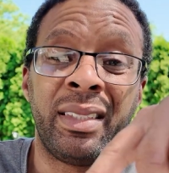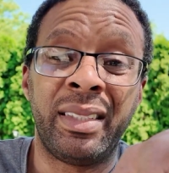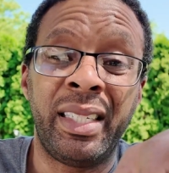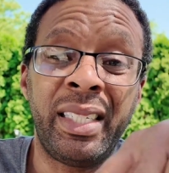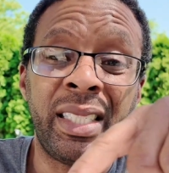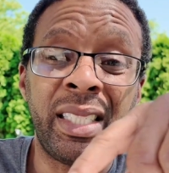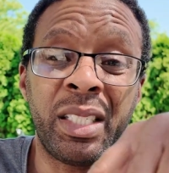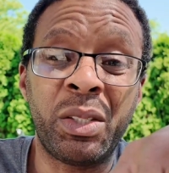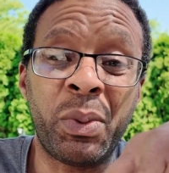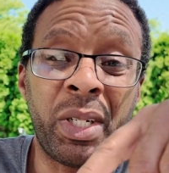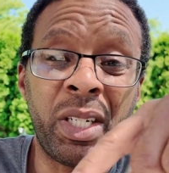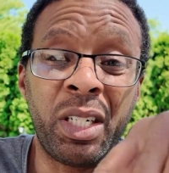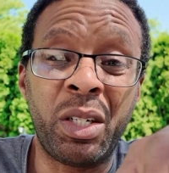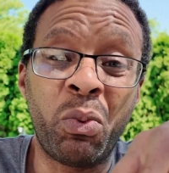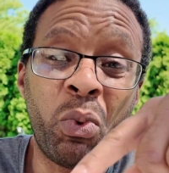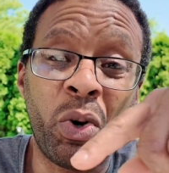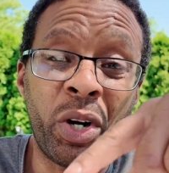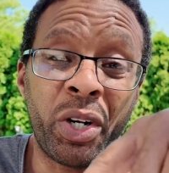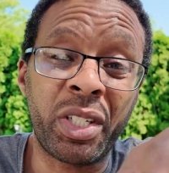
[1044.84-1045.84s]
This is one of
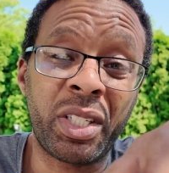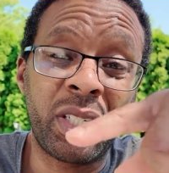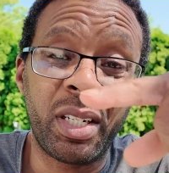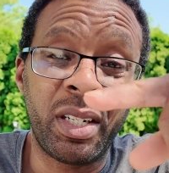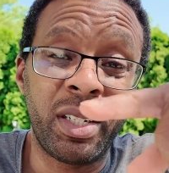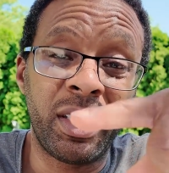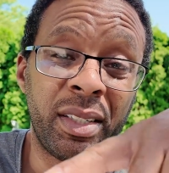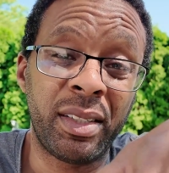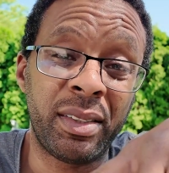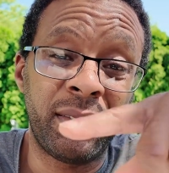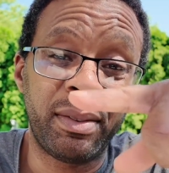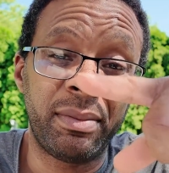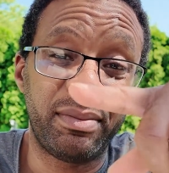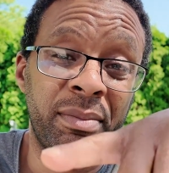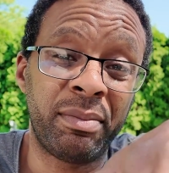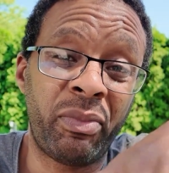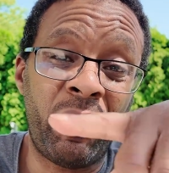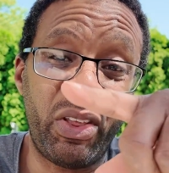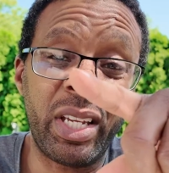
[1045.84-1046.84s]
the worst
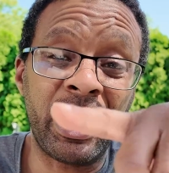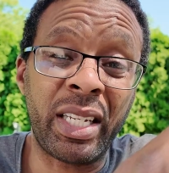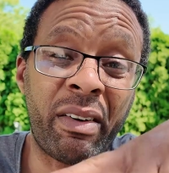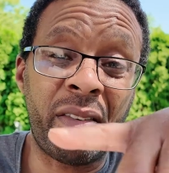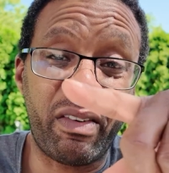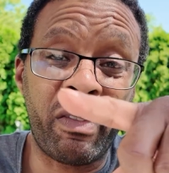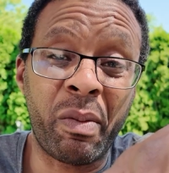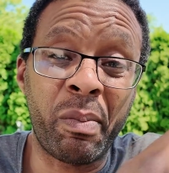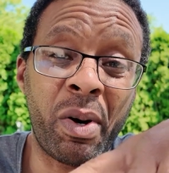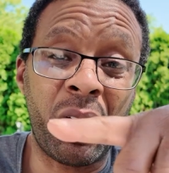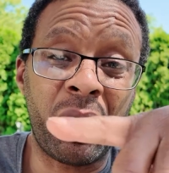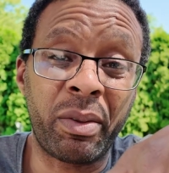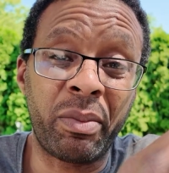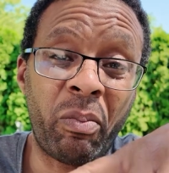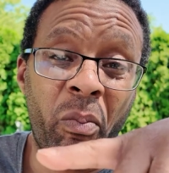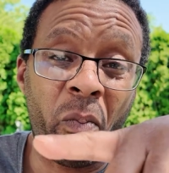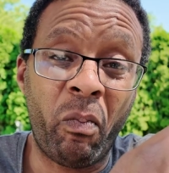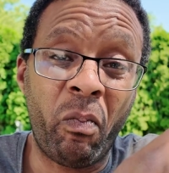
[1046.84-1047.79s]
things I've ever bought.